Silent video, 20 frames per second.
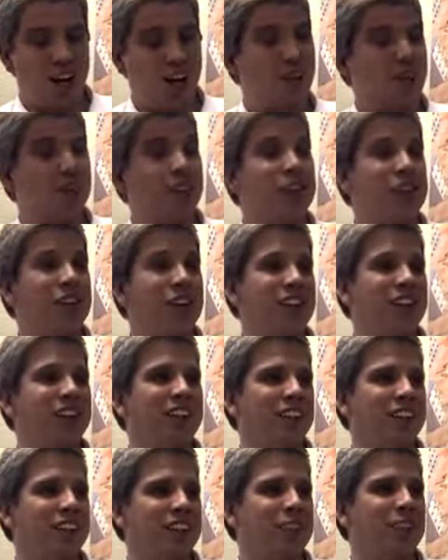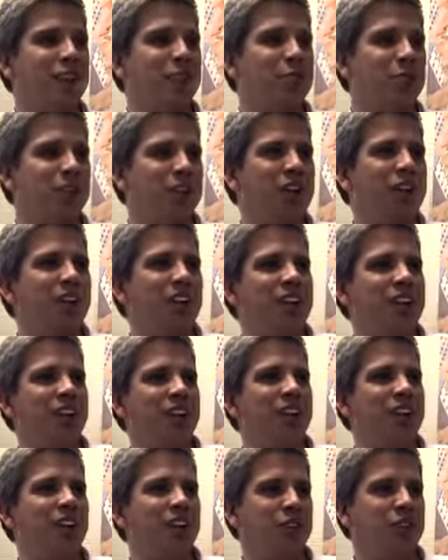Our contractor at the time, we didn't have an
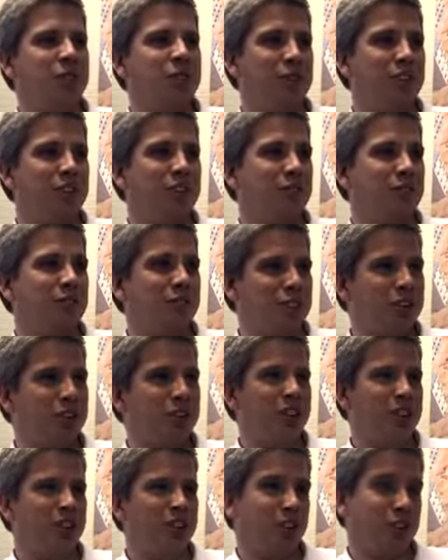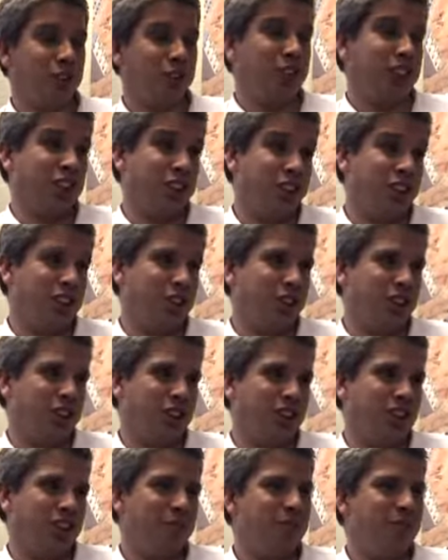in-house big enough construction
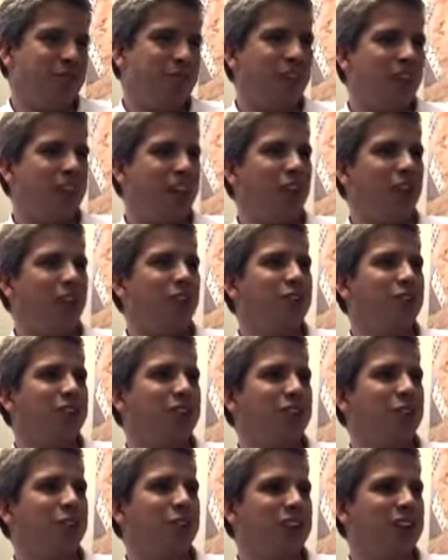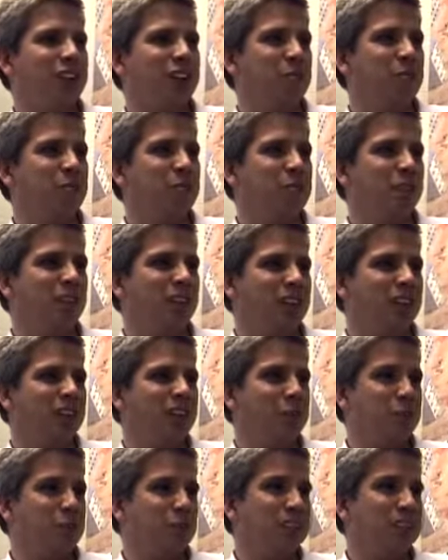division. Our contractor was a company by the
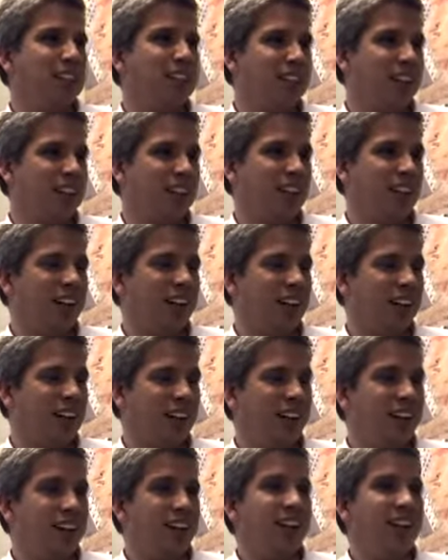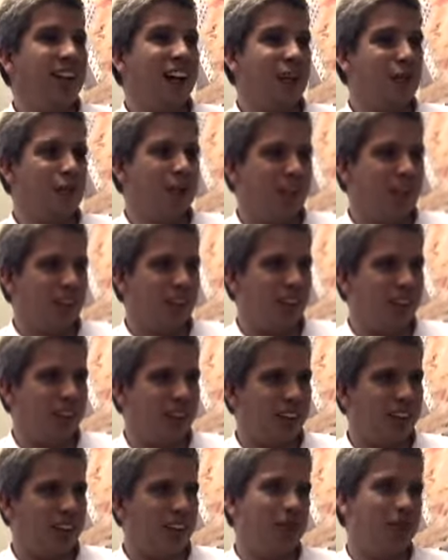name of CK. They went
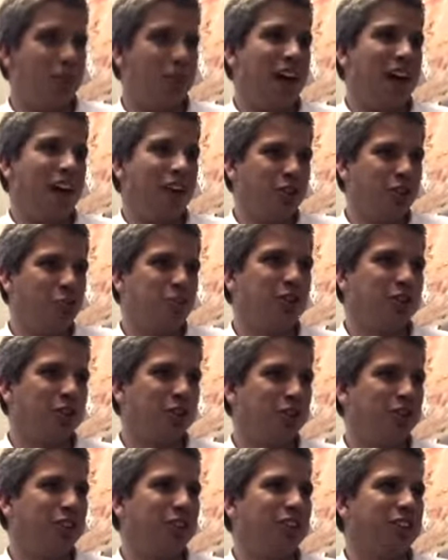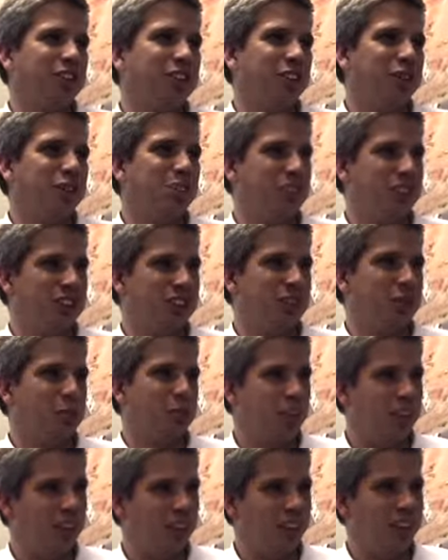under. We had to build construction capacity
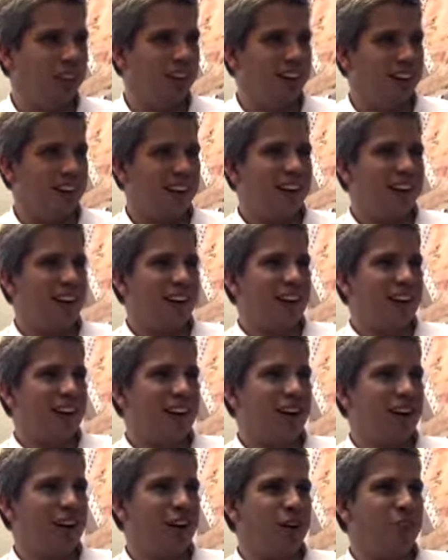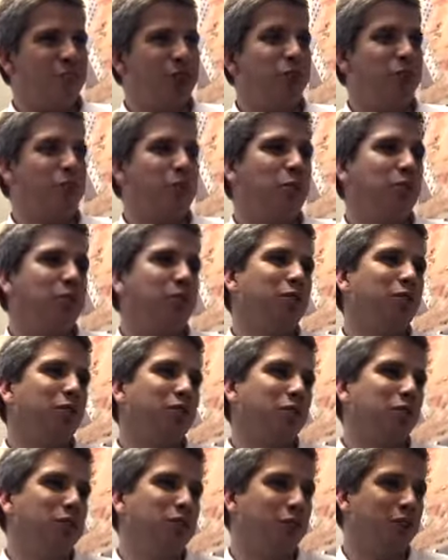quickly. Then we moved on
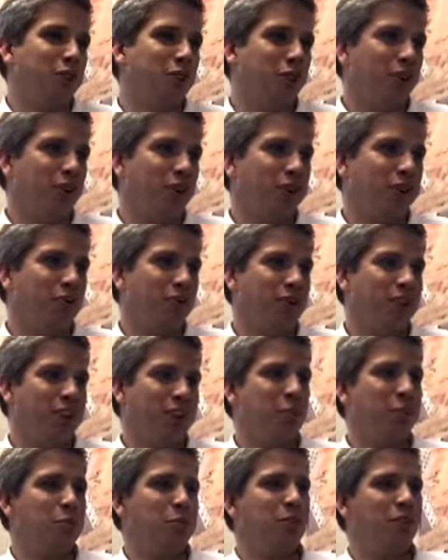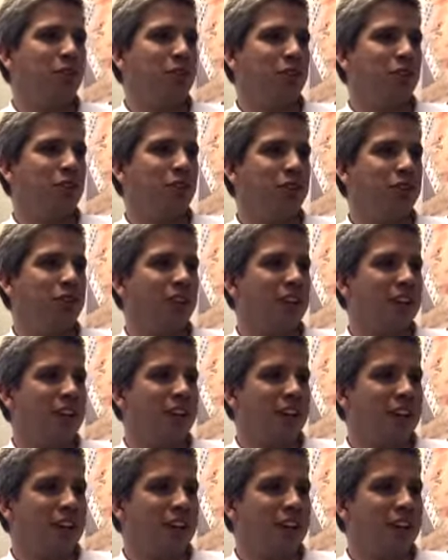to Fleurhof. Then we moved on.